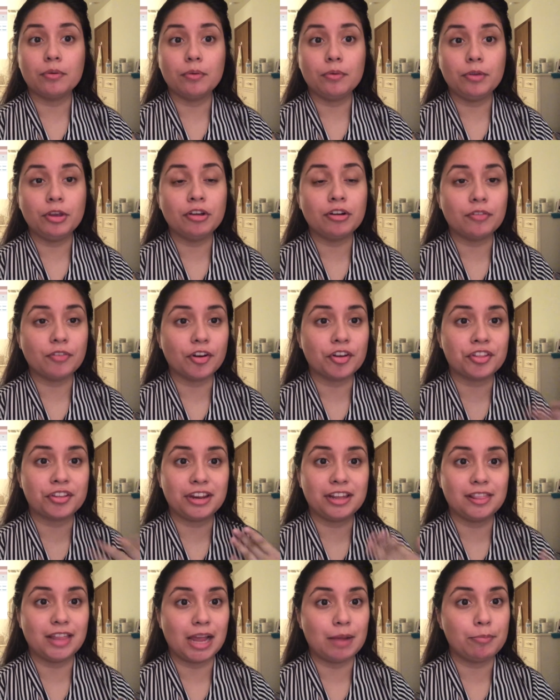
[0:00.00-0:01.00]
university
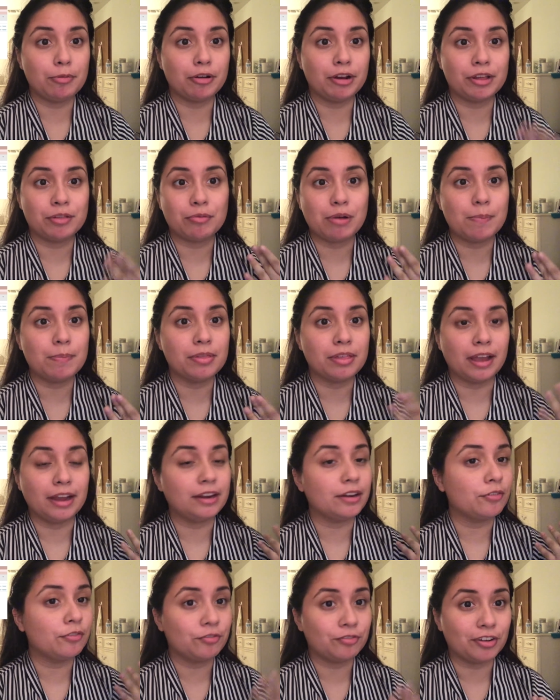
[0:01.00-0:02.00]
library's website
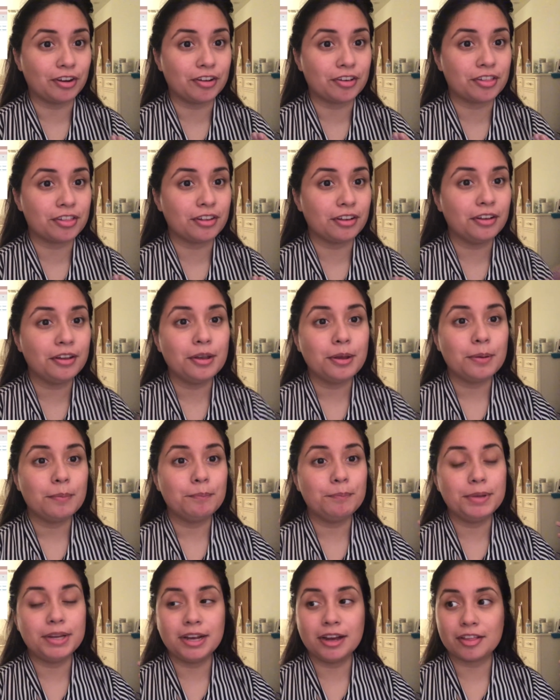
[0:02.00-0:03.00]
first,
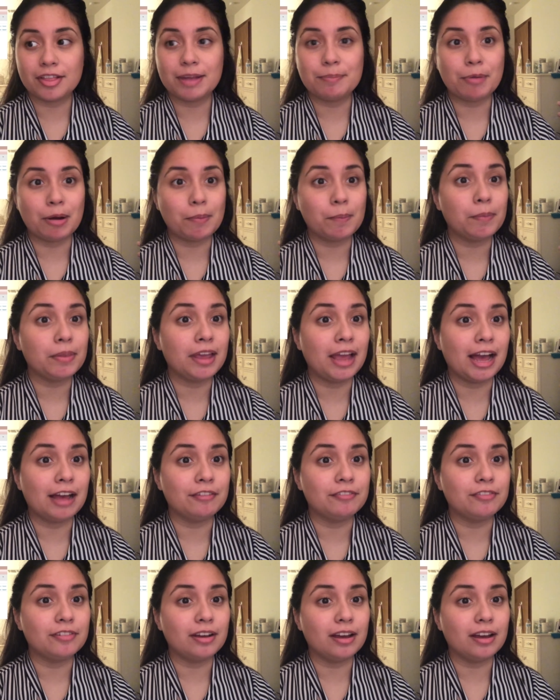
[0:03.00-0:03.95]
because they probably have